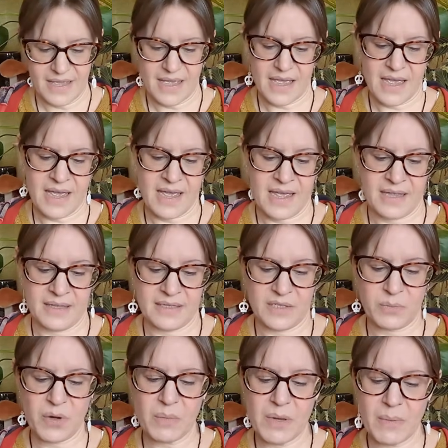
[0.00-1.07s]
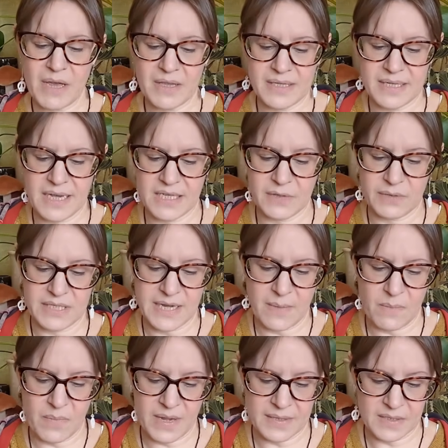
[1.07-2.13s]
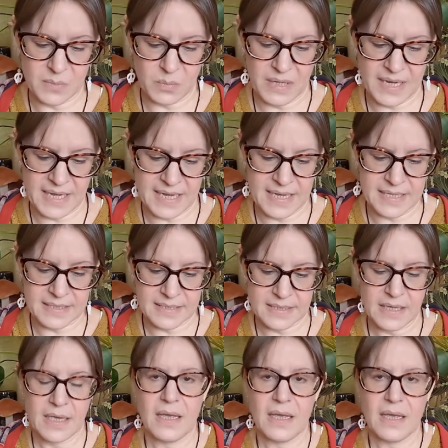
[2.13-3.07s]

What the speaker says: and it's probably about the size of a 10p piece,